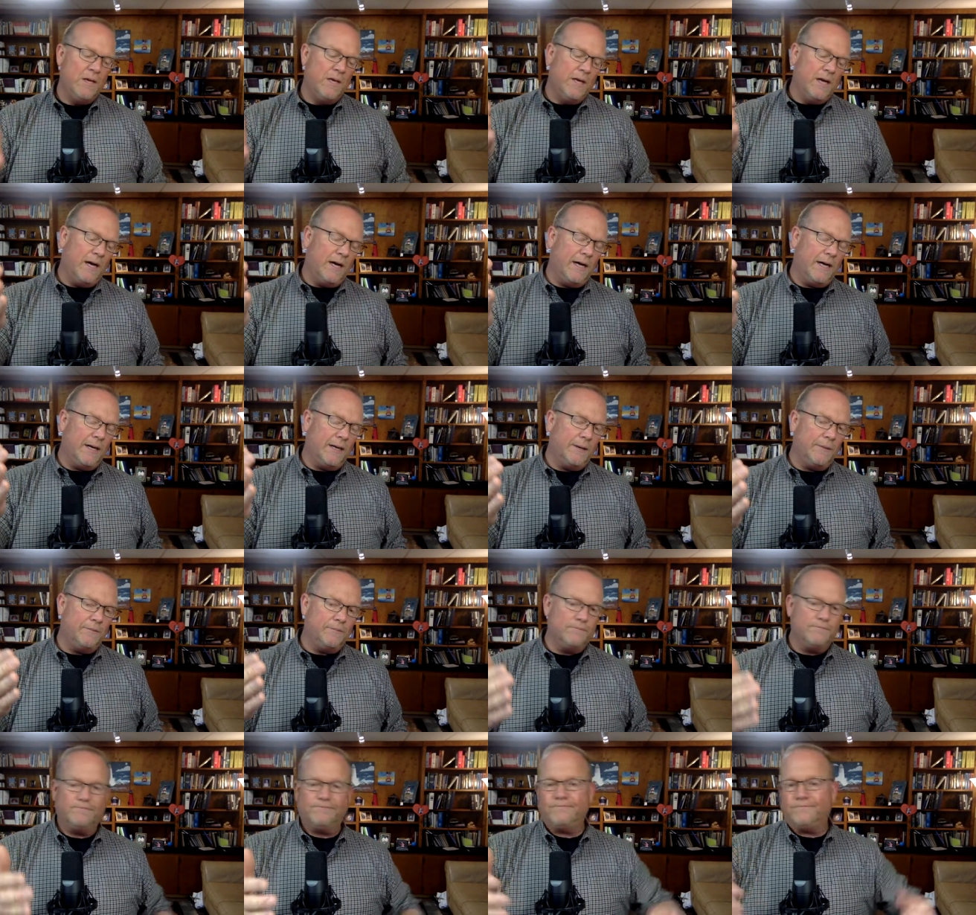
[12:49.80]

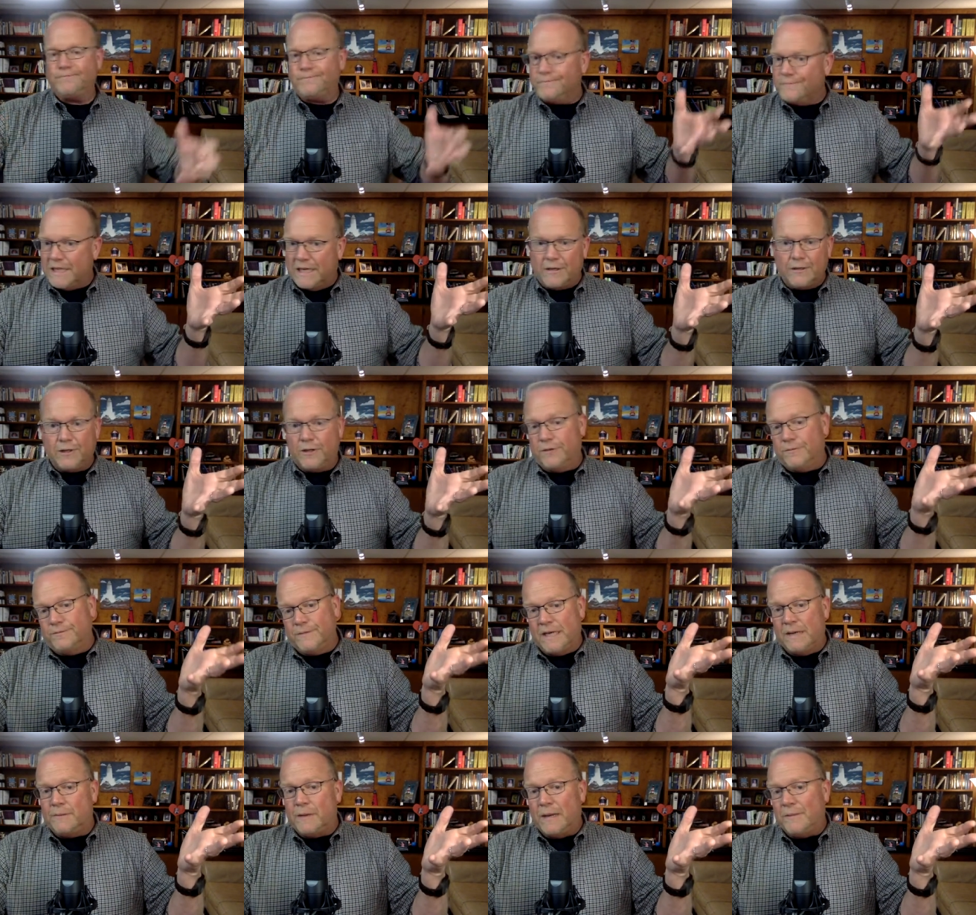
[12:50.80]
Um, I don't know.
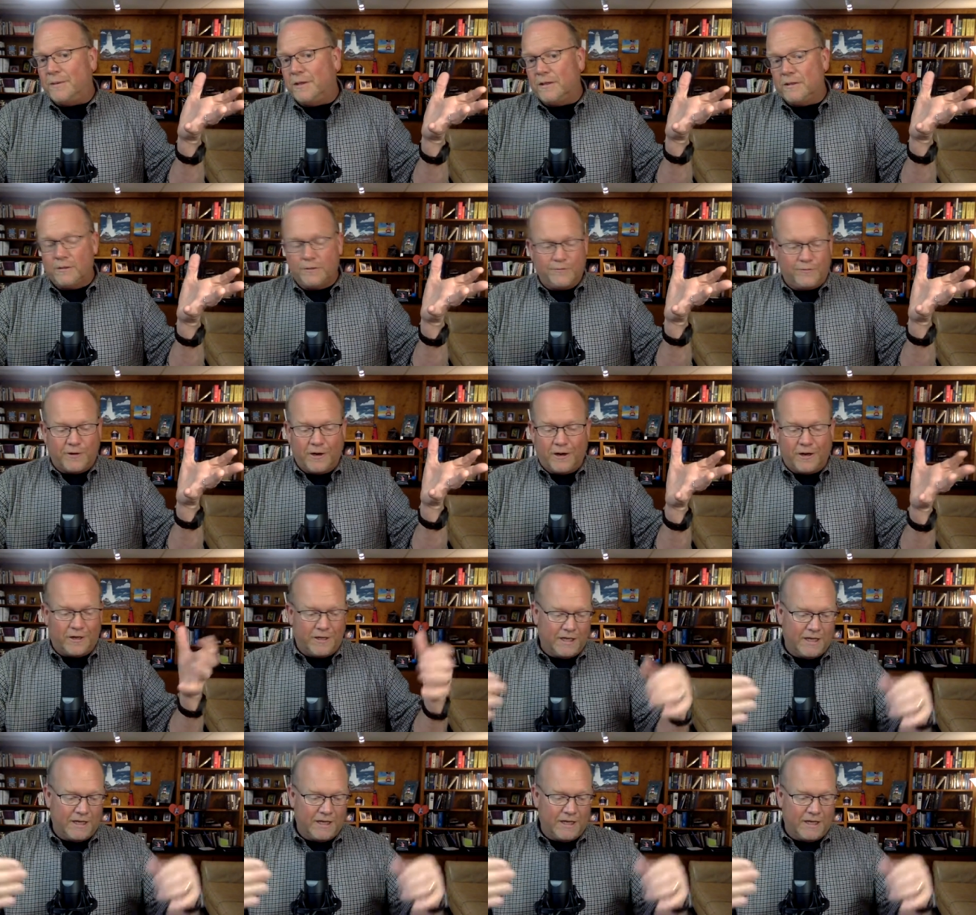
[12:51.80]
That might be a little far.